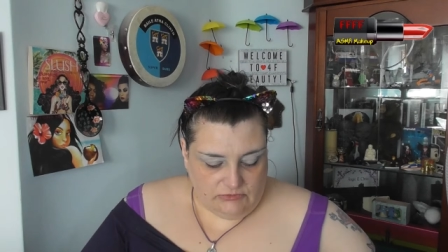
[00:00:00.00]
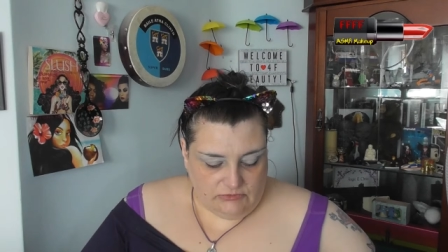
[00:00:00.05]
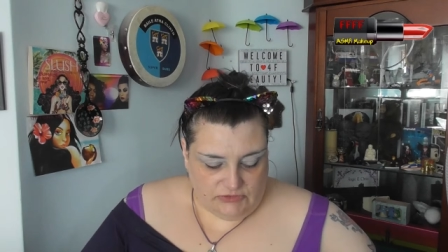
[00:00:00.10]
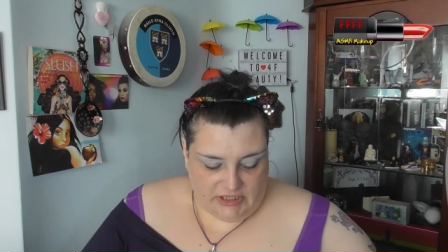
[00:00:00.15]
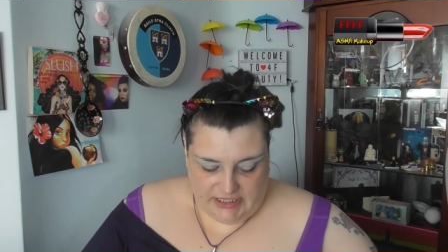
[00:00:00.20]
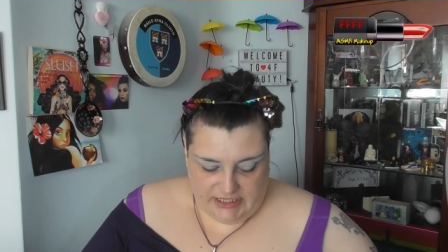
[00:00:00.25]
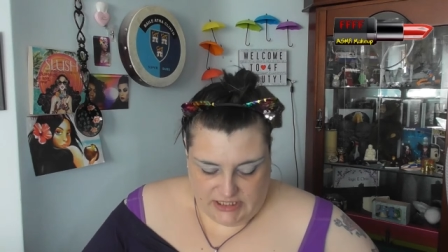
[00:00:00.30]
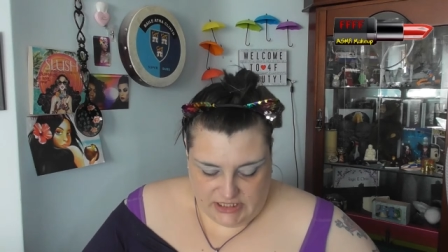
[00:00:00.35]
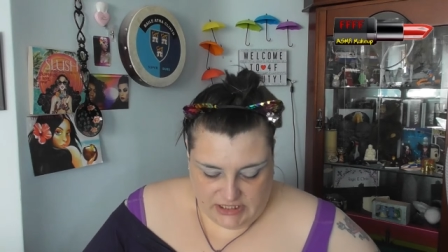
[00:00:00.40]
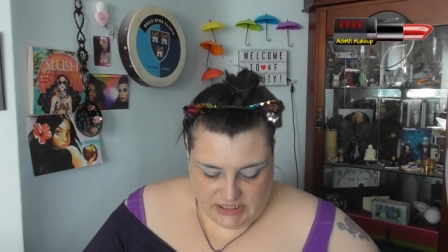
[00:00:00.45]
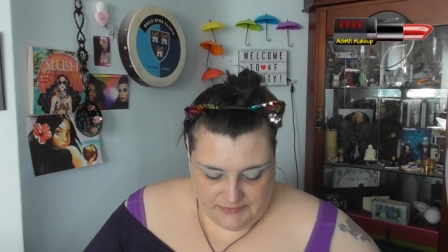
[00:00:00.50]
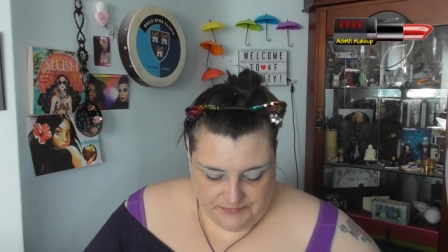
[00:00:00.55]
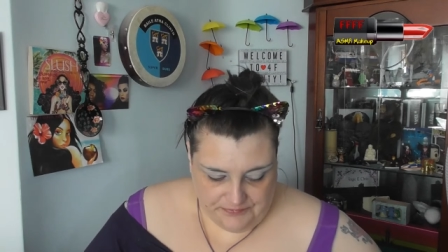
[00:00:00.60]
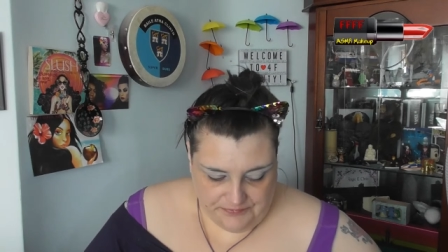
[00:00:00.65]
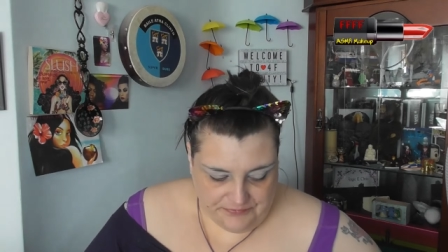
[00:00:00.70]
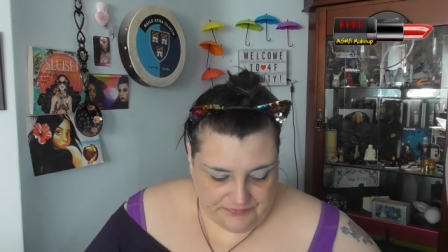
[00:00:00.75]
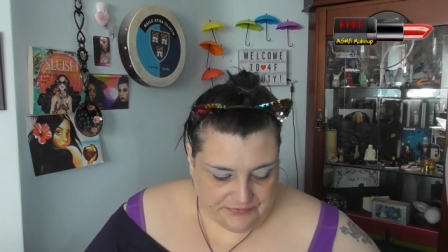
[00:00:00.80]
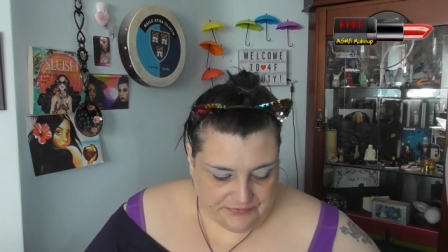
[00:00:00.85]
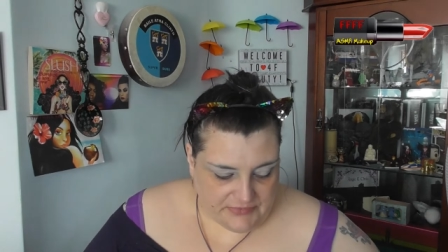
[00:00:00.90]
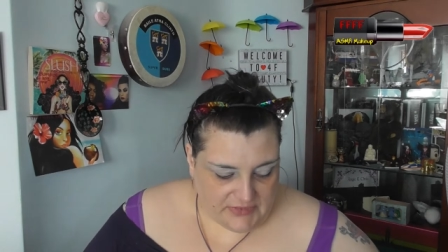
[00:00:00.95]
Right,
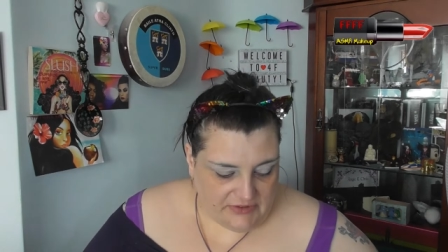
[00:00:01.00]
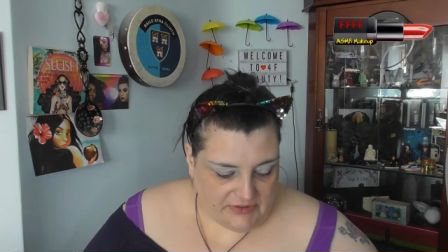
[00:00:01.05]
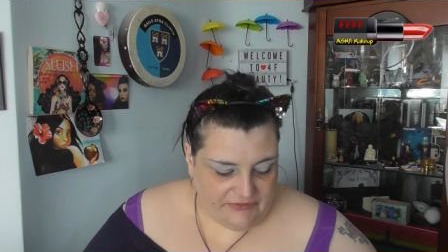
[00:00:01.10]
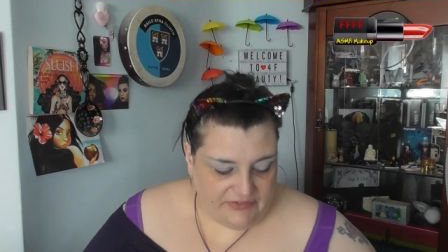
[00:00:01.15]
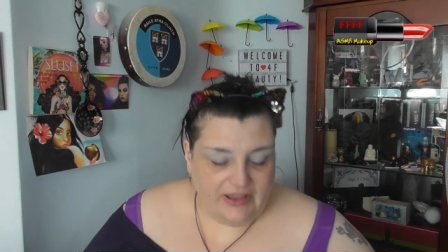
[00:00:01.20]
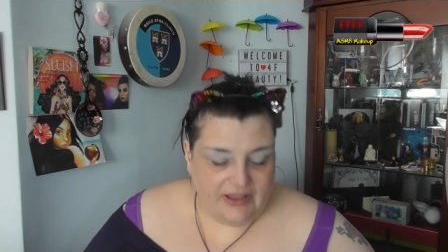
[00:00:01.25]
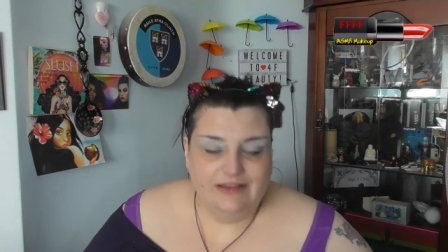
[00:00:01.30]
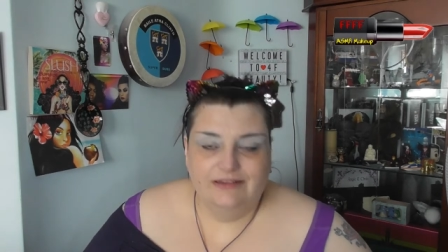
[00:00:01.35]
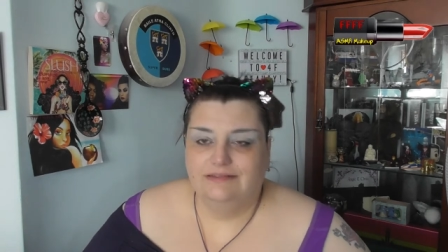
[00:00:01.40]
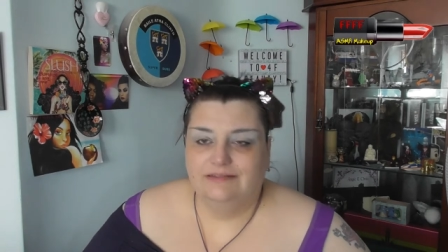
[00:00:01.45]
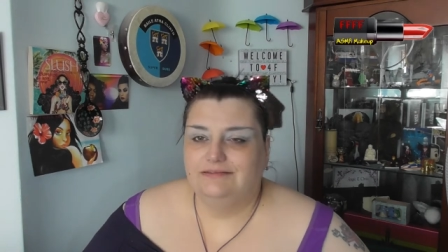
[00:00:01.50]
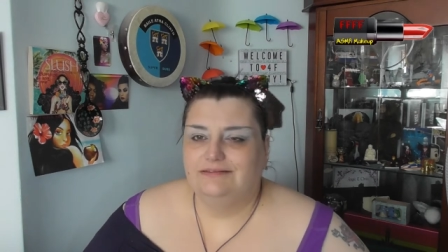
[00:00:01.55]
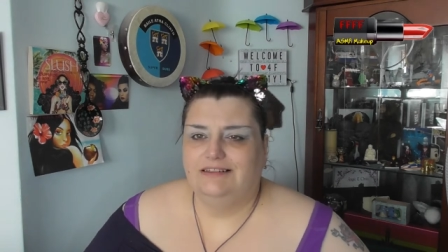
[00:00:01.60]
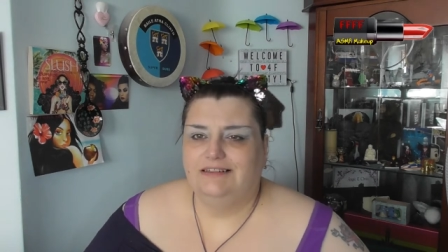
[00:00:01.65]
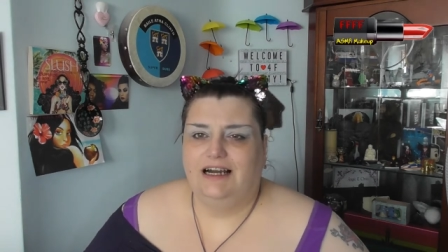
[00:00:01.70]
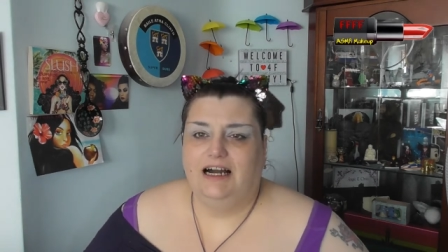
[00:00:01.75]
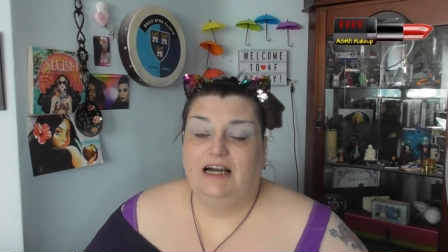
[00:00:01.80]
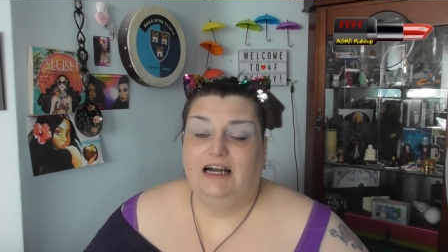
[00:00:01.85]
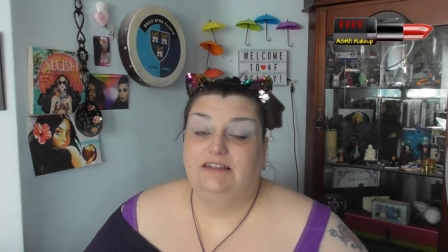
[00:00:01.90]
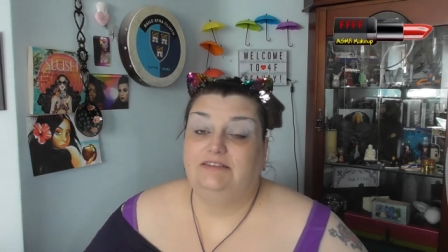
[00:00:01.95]

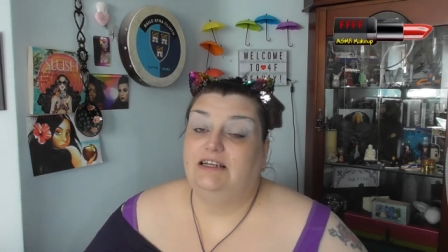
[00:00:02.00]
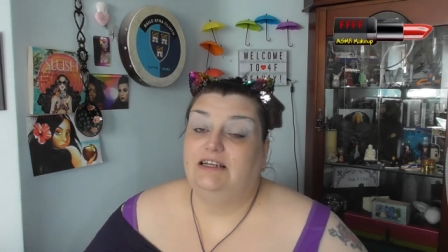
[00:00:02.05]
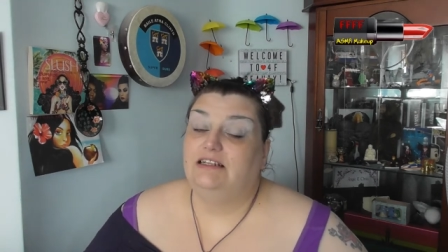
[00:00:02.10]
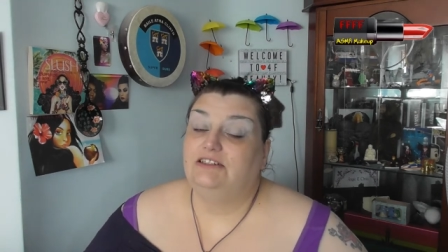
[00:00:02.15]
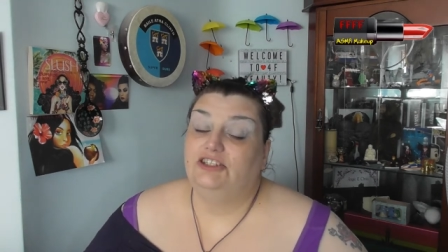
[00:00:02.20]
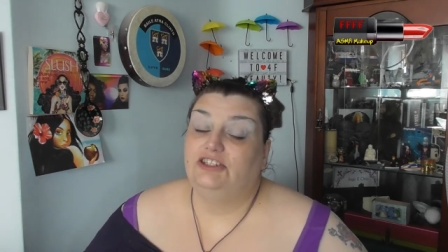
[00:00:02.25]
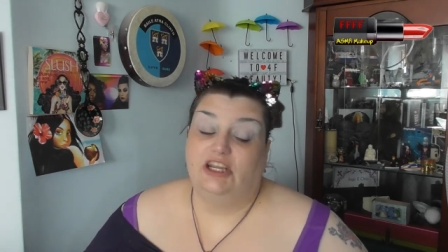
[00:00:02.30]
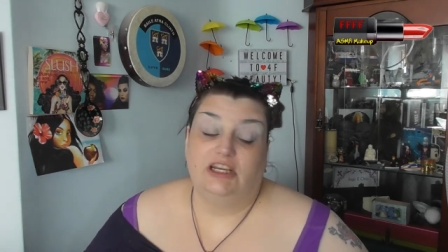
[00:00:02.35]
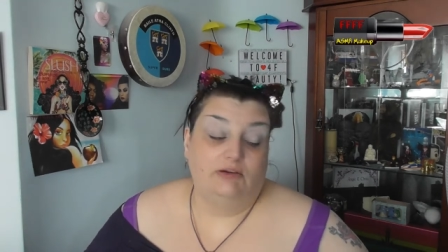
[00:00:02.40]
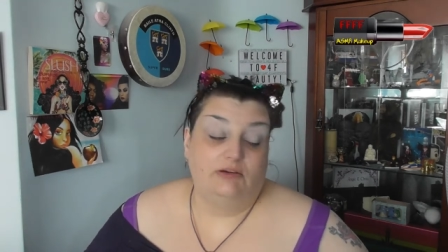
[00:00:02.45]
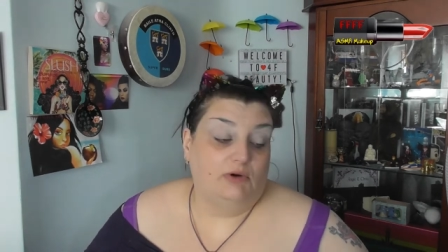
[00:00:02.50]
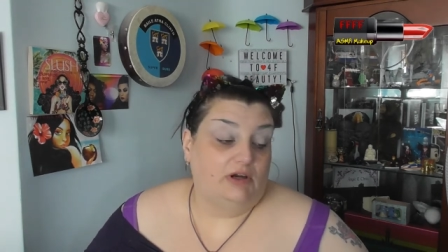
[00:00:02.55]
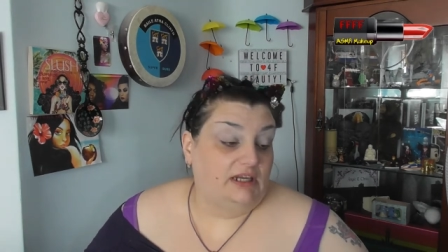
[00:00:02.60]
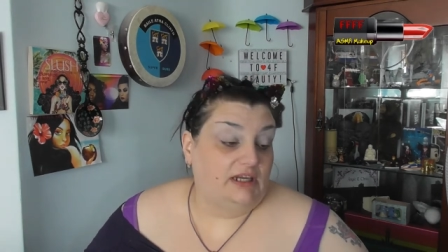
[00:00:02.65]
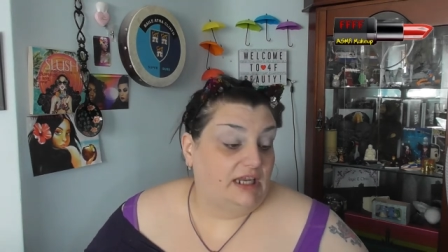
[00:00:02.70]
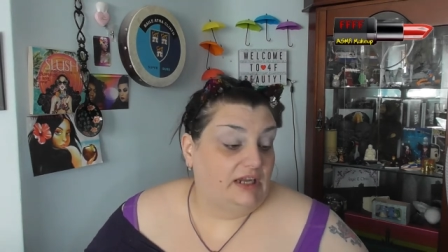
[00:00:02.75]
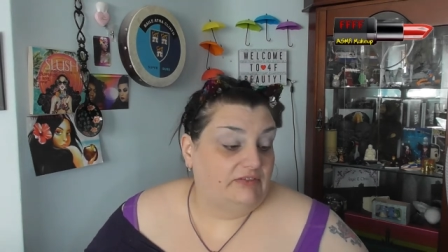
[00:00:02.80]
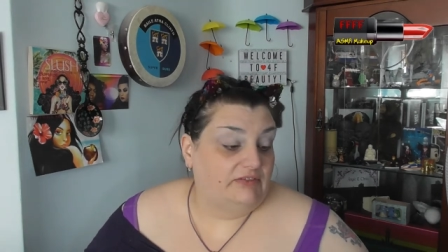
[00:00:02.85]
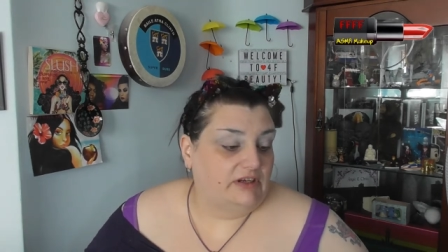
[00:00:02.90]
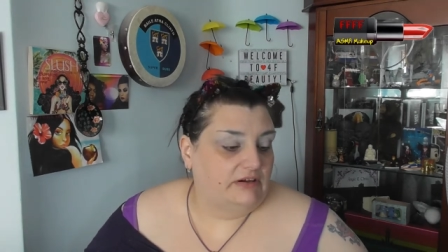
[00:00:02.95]
I
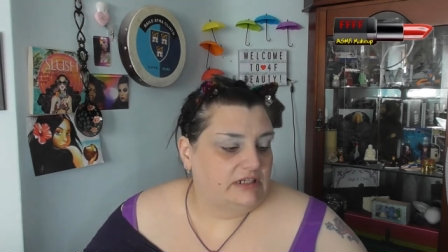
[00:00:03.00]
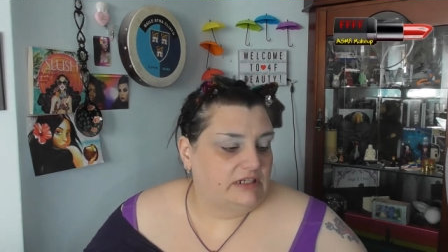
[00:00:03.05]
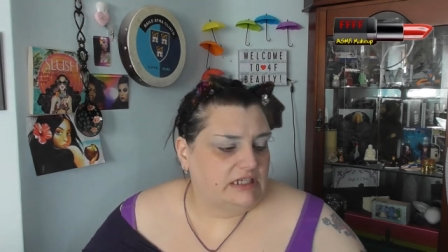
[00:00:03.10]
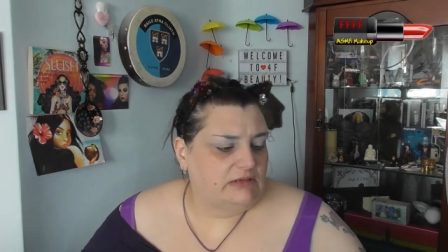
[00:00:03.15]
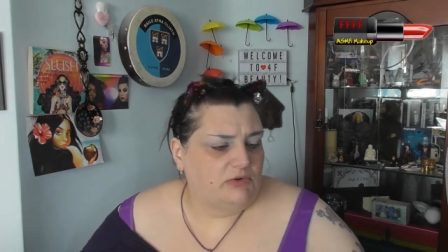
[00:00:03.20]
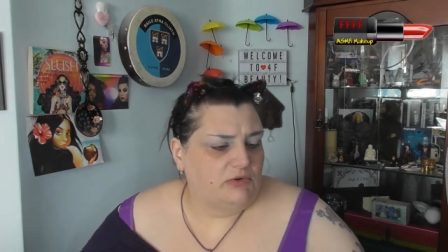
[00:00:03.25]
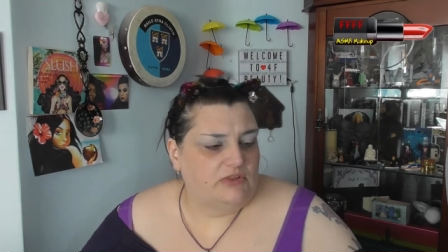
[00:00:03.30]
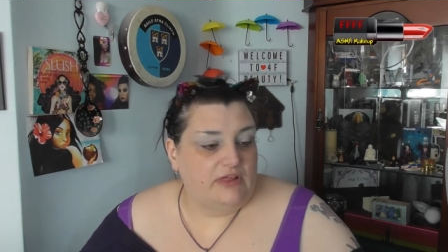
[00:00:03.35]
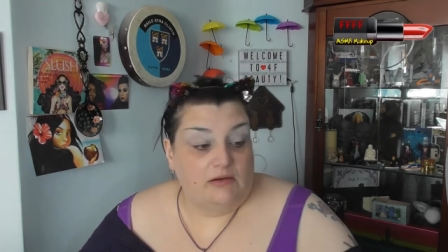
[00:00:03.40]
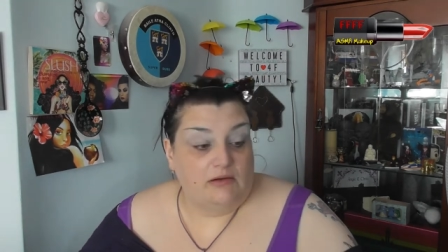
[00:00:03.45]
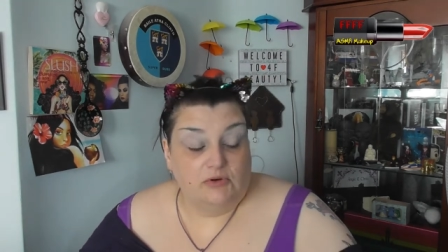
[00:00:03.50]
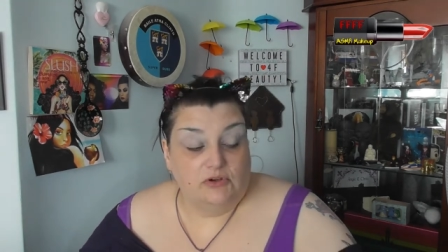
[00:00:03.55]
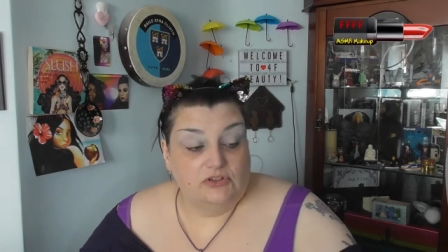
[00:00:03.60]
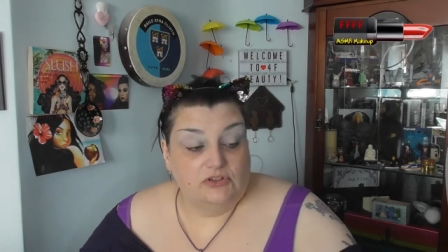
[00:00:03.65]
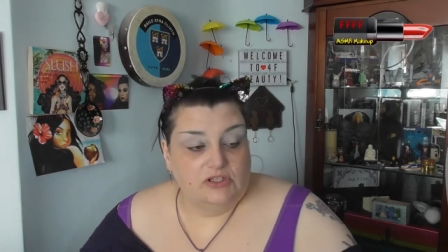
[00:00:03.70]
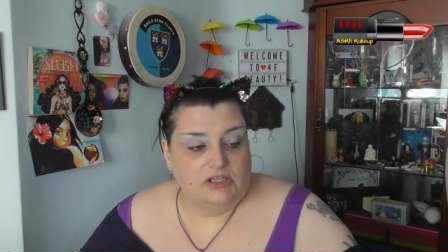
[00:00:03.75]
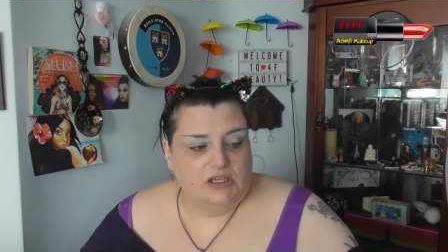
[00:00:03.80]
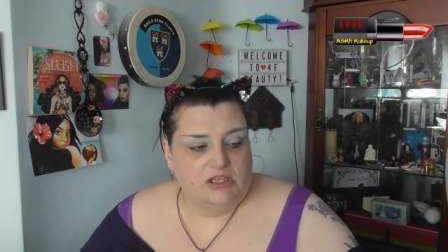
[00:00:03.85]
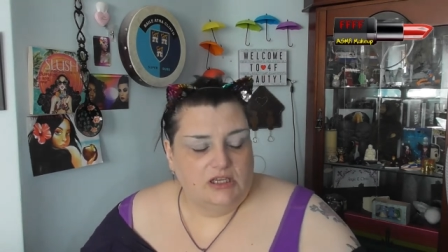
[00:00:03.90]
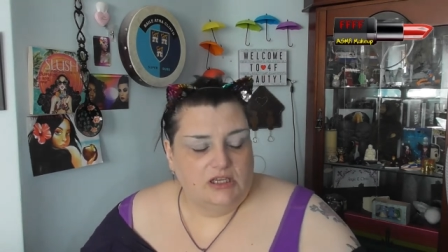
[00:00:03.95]
genuinely have no idea what that was.